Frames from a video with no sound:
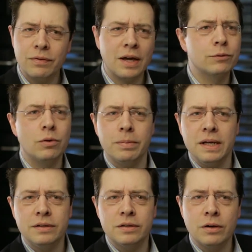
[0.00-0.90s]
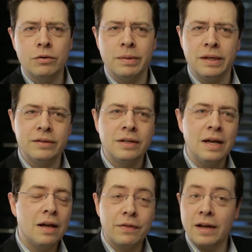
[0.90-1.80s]
That's what Peter told me, and
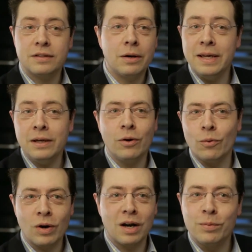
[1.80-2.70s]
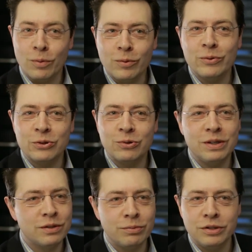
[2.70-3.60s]
that's how he got One Up on Wall
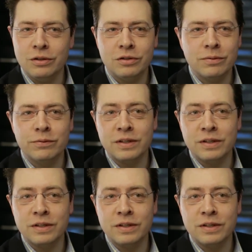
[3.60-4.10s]
Street and produced some